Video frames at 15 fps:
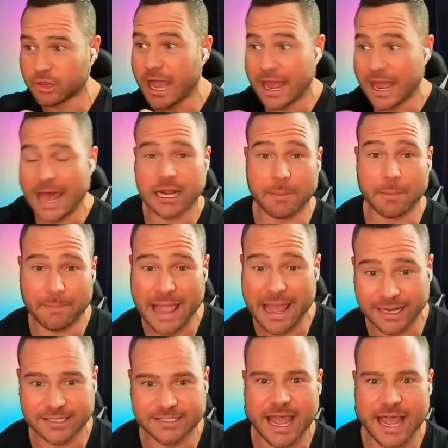I had a couple
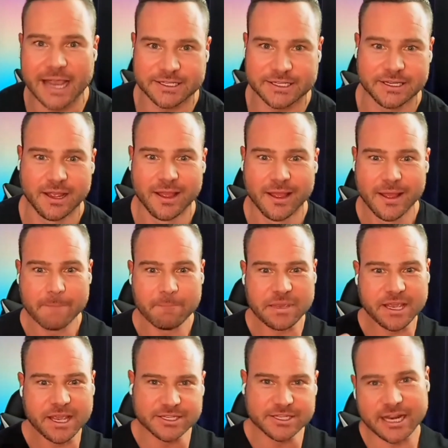panic attacks
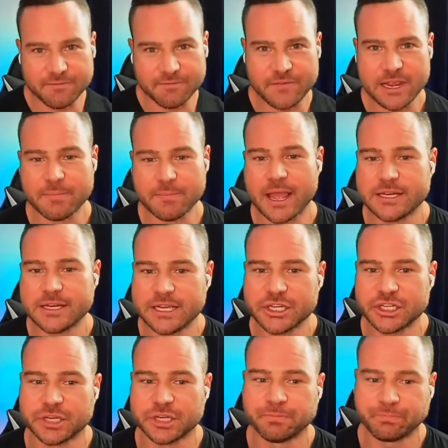because I didn't feed my
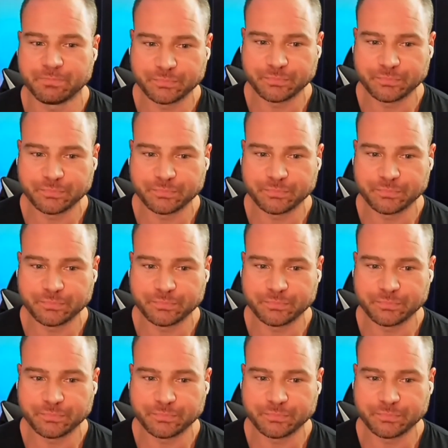addiction.